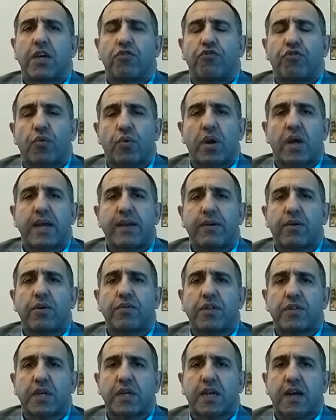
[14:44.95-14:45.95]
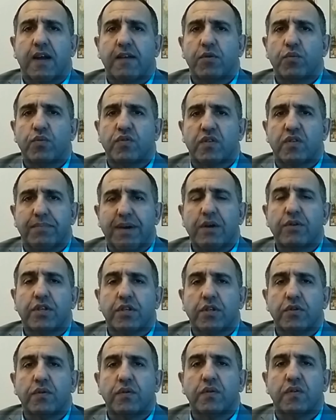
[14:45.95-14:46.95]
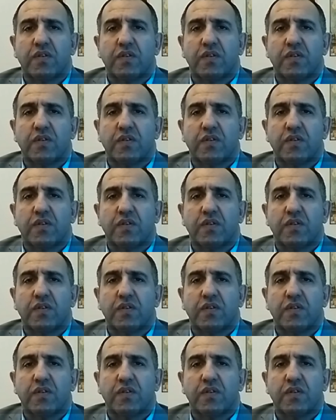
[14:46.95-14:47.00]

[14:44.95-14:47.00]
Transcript: So when I heard that the government was about to do